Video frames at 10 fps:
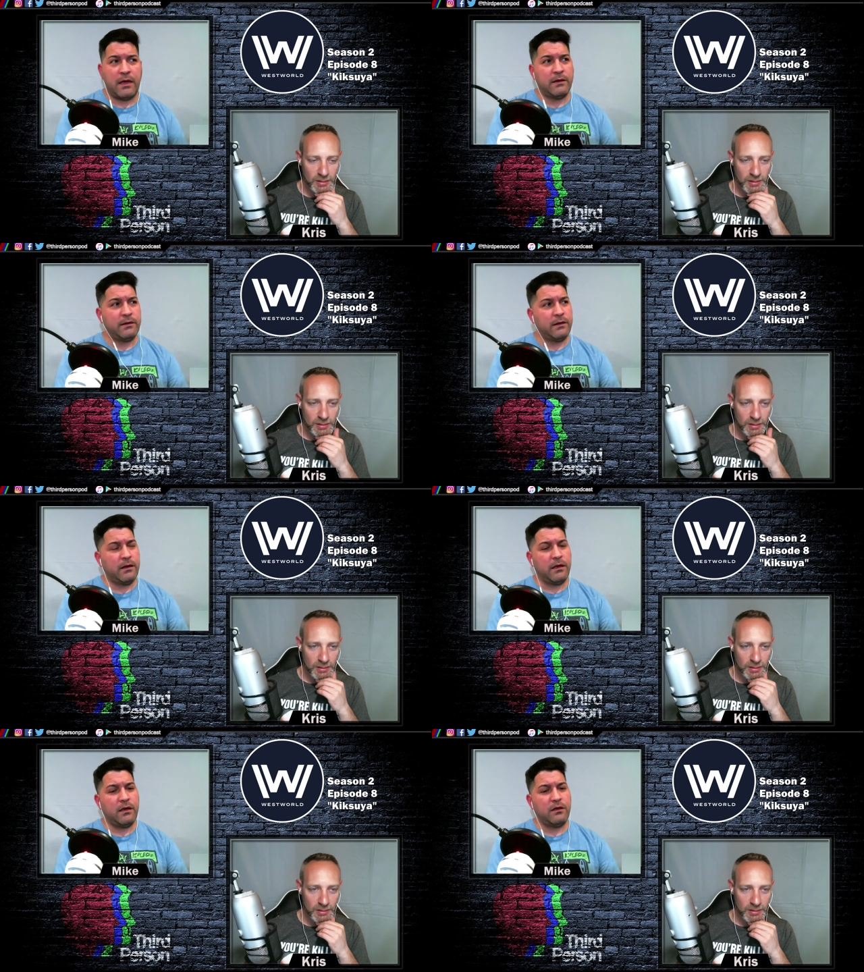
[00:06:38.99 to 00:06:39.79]
Speaker 1: And
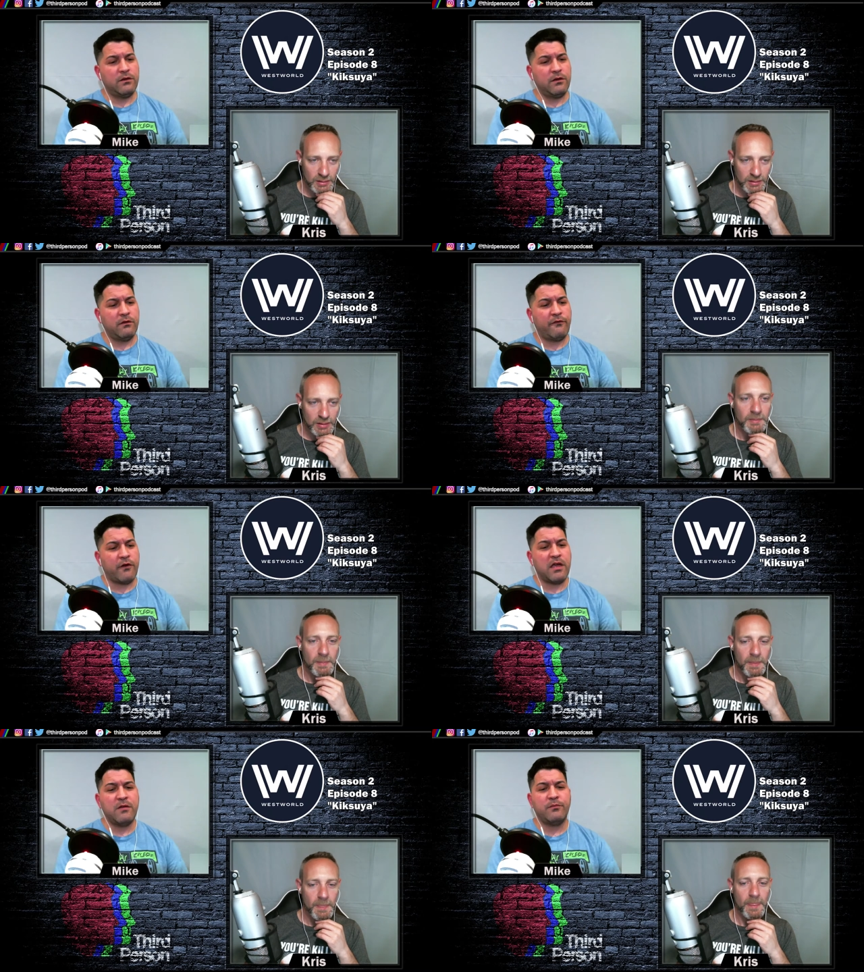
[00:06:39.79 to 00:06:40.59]

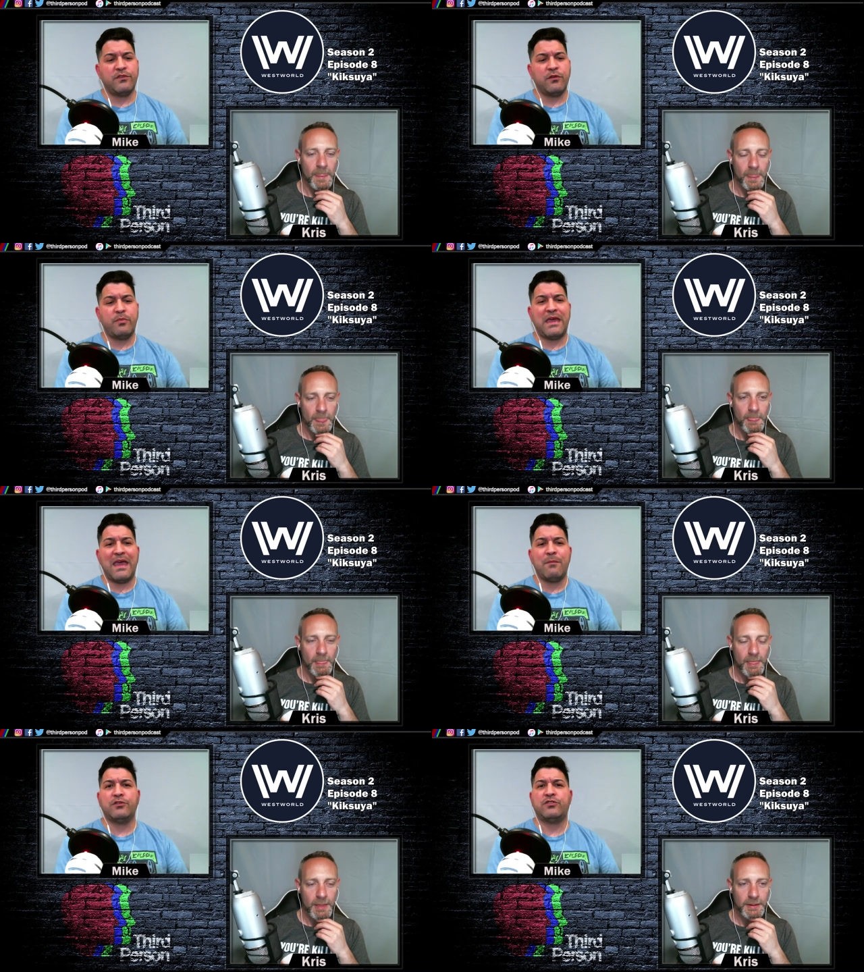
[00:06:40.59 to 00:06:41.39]
for him to be
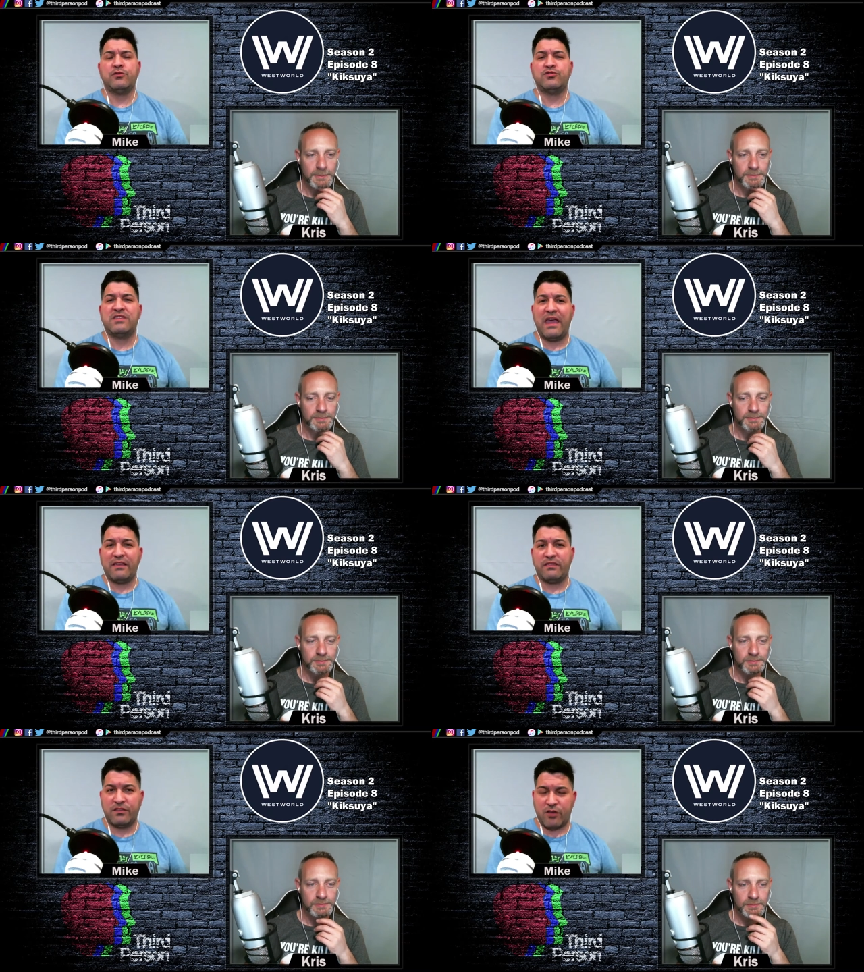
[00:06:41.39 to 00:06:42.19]
able to
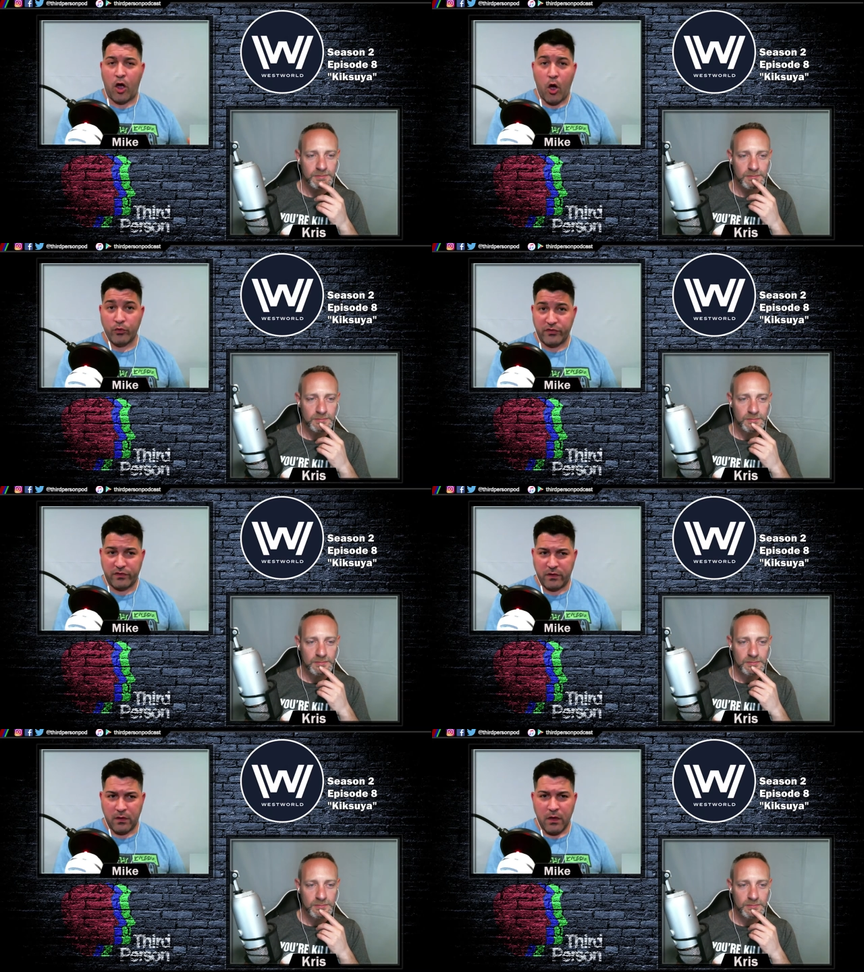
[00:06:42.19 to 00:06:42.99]
take this
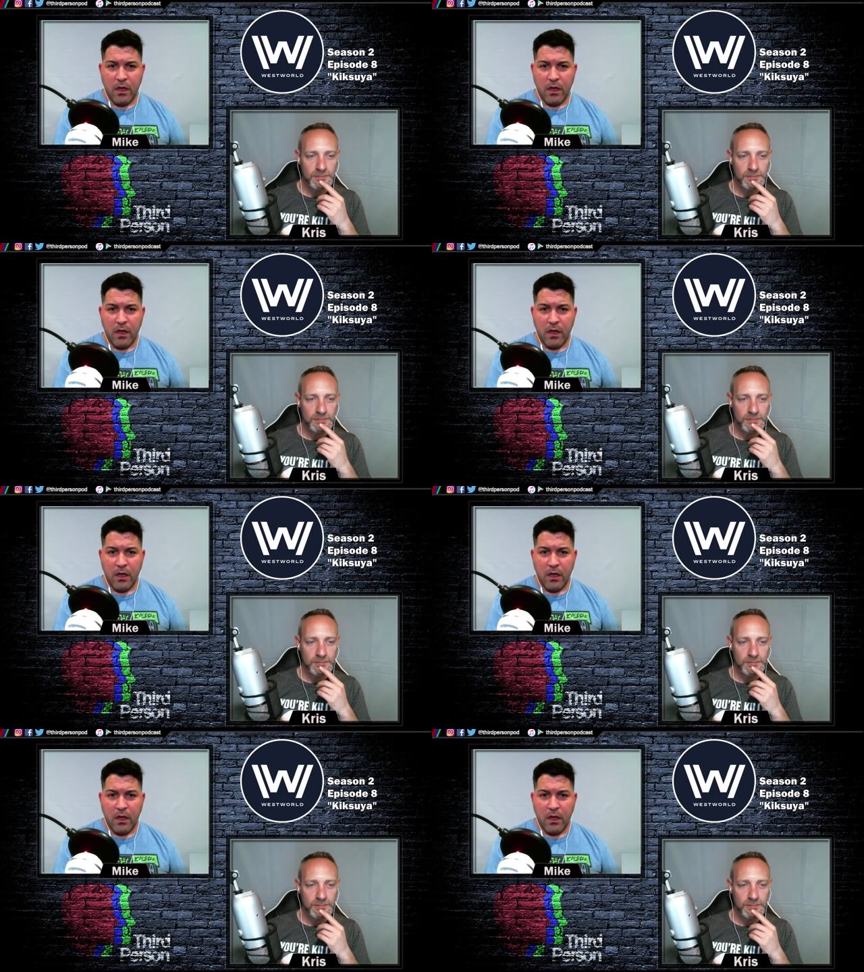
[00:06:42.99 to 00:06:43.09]
host